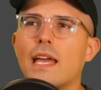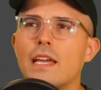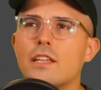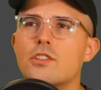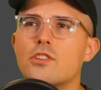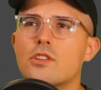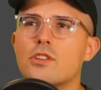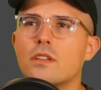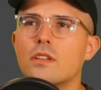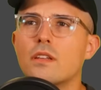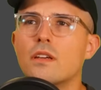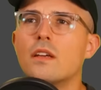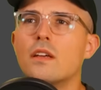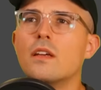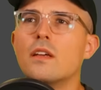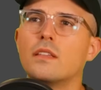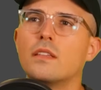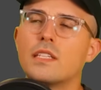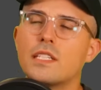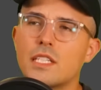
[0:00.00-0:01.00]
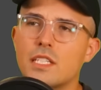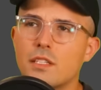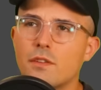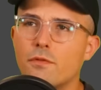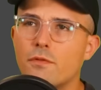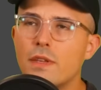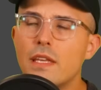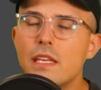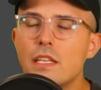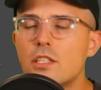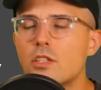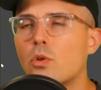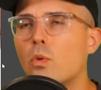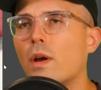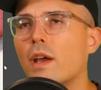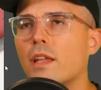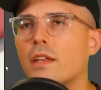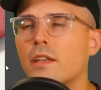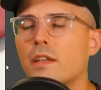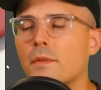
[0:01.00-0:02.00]
engine. This is a
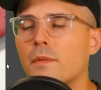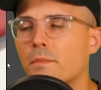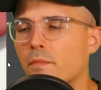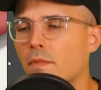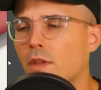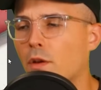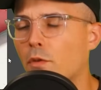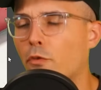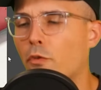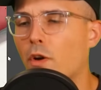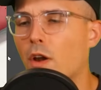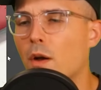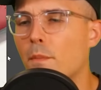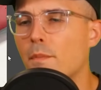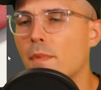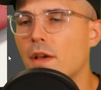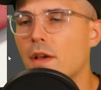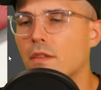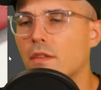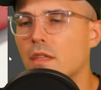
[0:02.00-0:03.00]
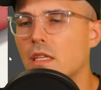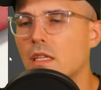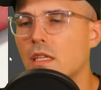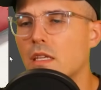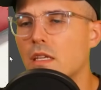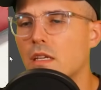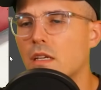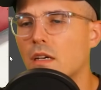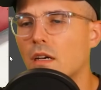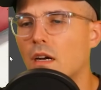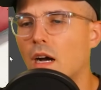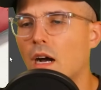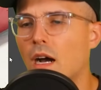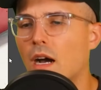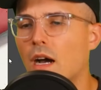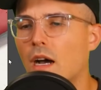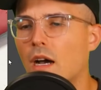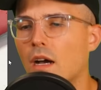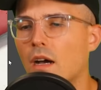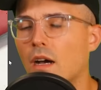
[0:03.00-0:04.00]
V-twin from the,
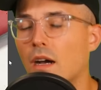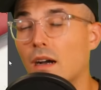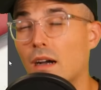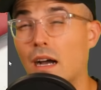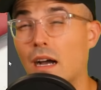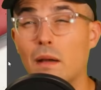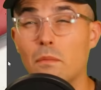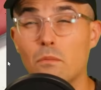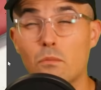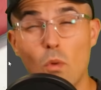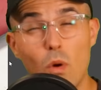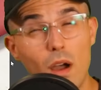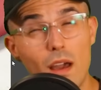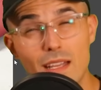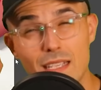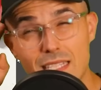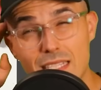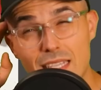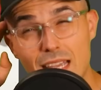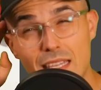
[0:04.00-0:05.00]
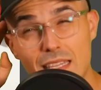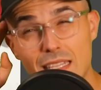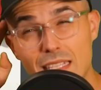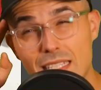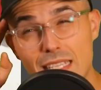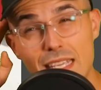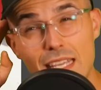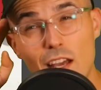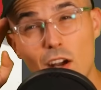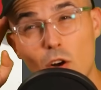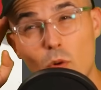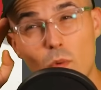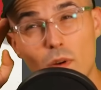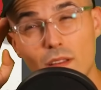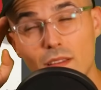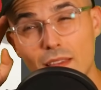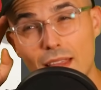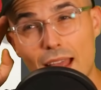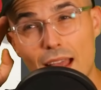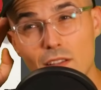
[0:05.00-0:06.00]
I want to say the
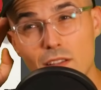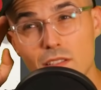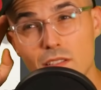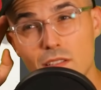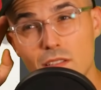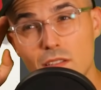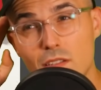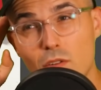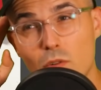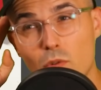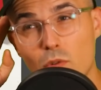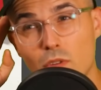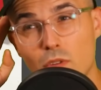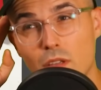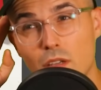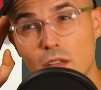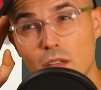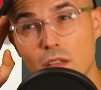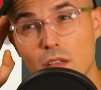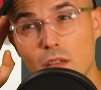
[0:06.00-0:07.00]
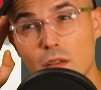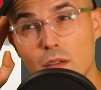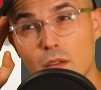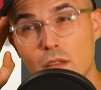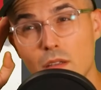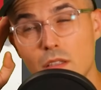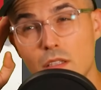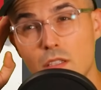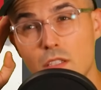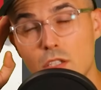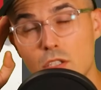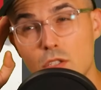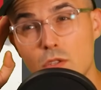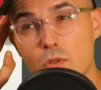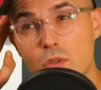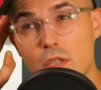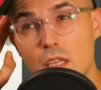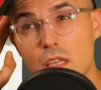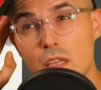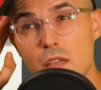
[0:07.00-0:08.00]
TL1000 or the
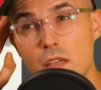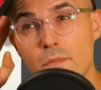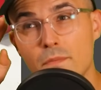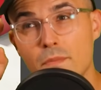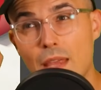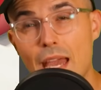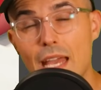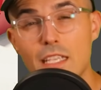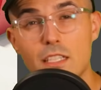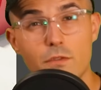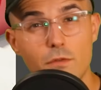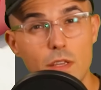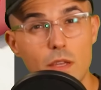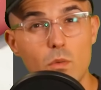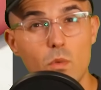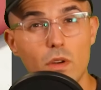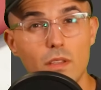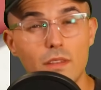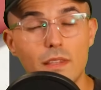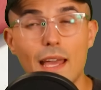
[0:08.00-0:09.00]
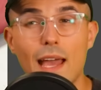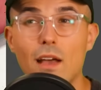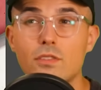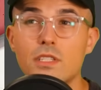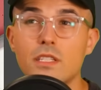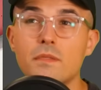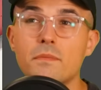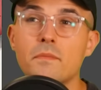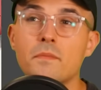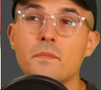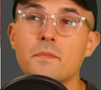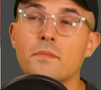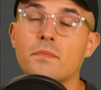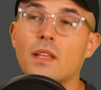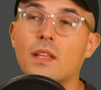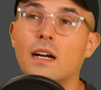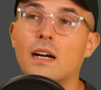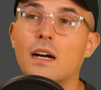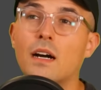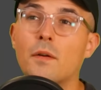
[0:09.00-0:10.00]
Suzuki SV1000.
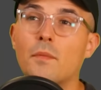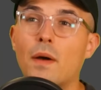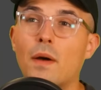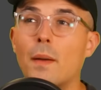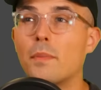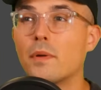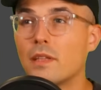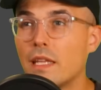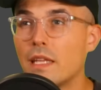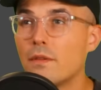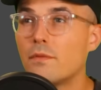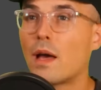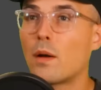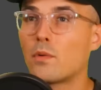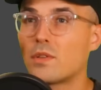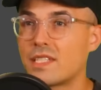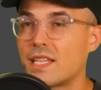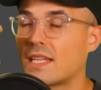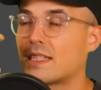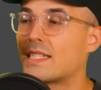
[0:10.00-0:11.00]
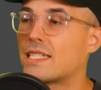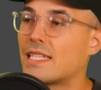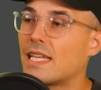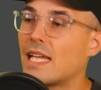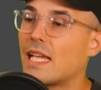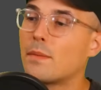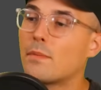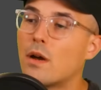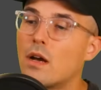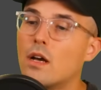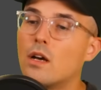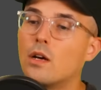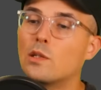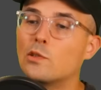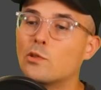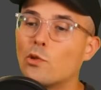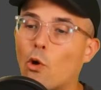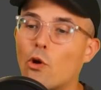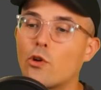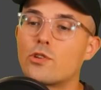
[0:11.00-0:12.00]
I believe that was that same
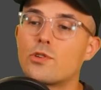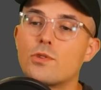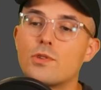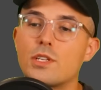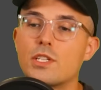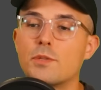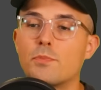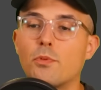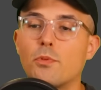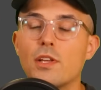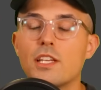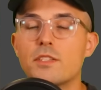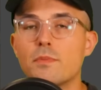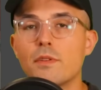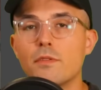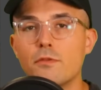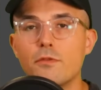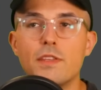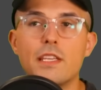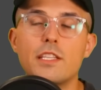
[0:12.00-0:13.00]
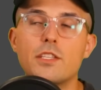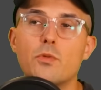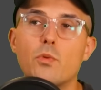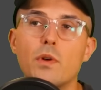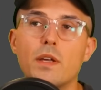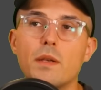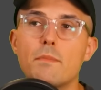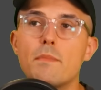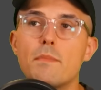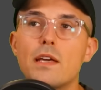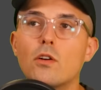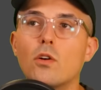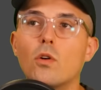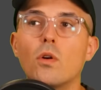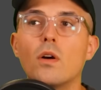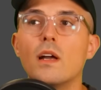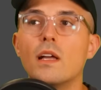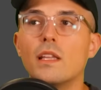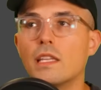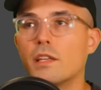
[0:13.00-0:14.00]
larger displacement V-twin
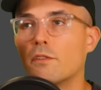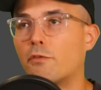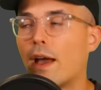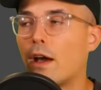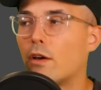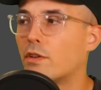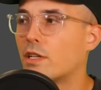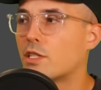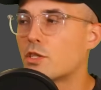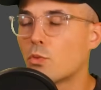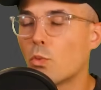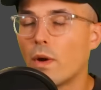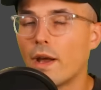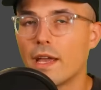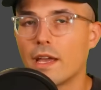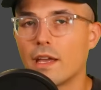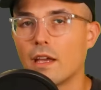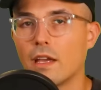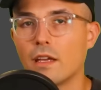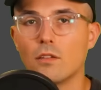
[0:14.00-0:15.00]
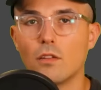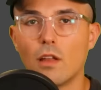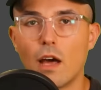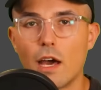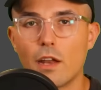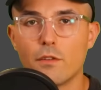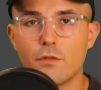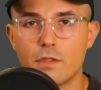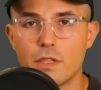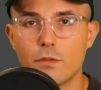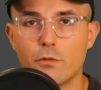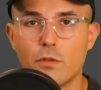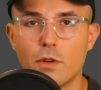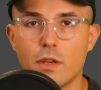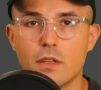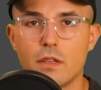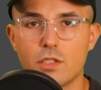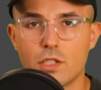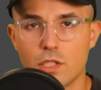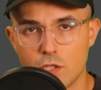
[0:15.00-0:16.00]
mill that found its way in a lot of
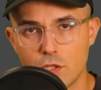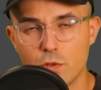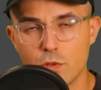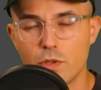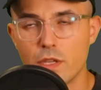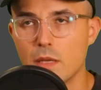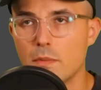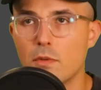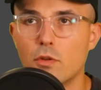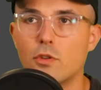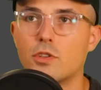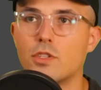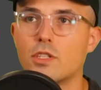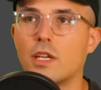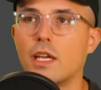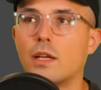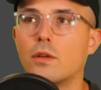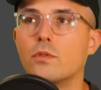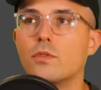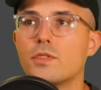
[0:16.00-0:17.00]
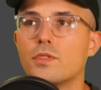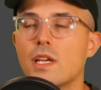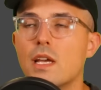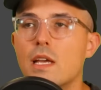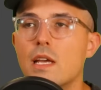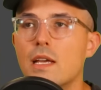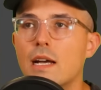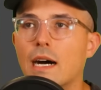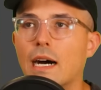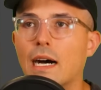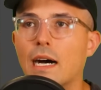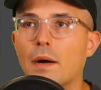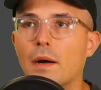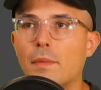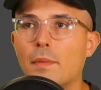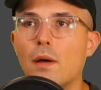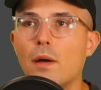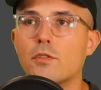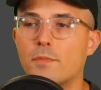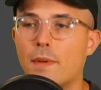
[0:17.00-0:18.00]
different Suzuki motorcycles.
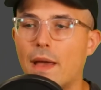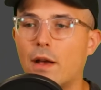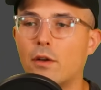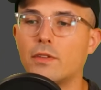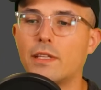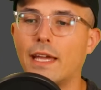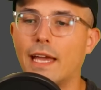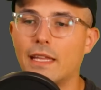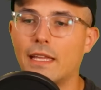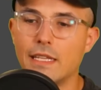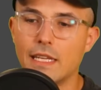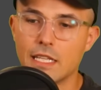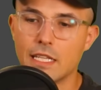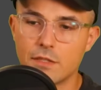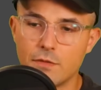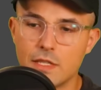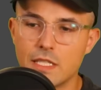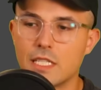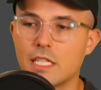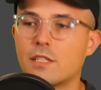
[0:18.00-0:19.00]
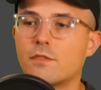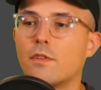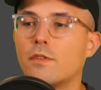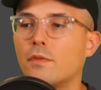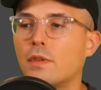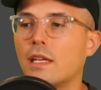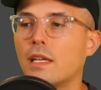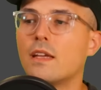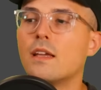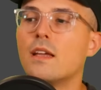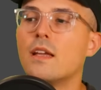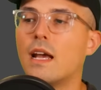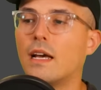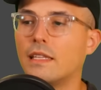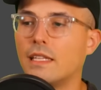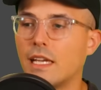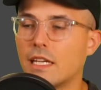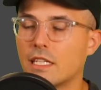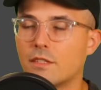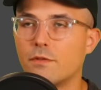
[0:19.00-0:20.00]
That was back when they had the SV650
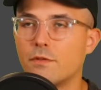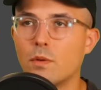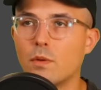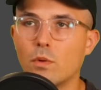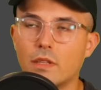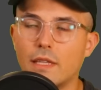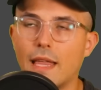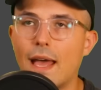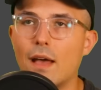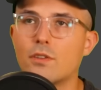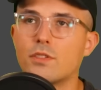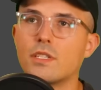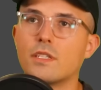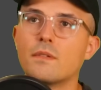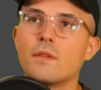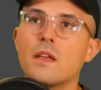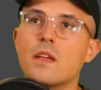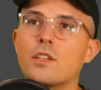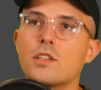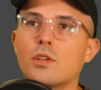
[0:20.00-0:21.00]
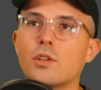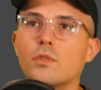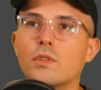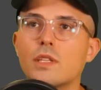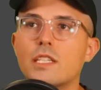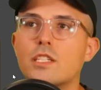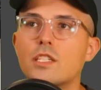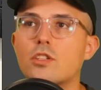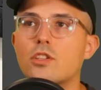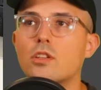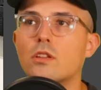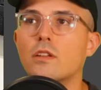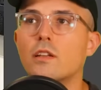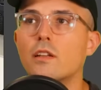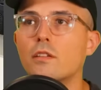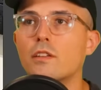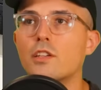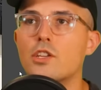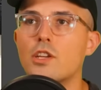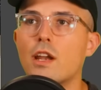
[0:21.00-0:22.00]
and the SV1000. So this is
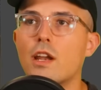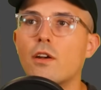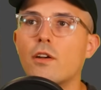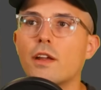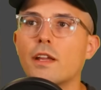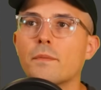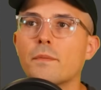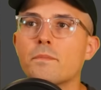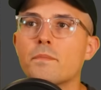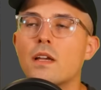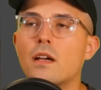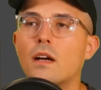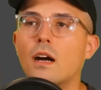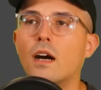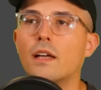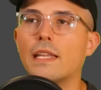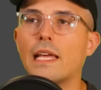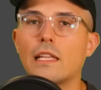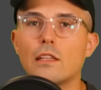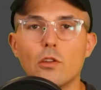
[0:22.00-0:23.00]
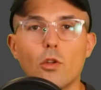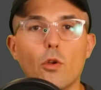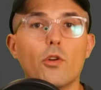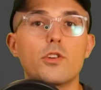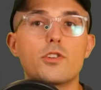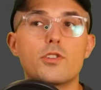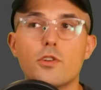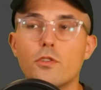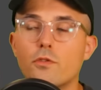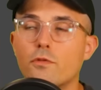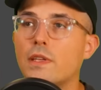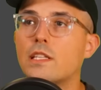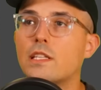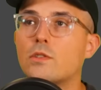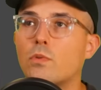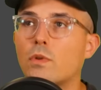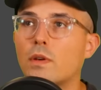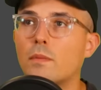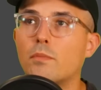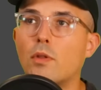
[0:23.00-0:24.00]
clearly sharing that larger
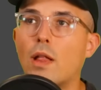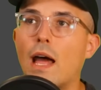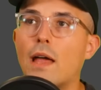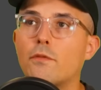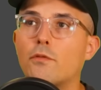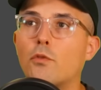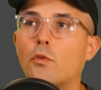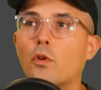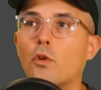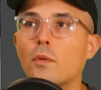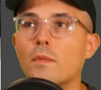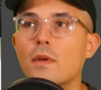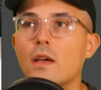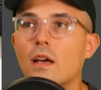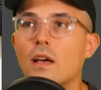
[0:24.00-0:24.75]
V-twin platform,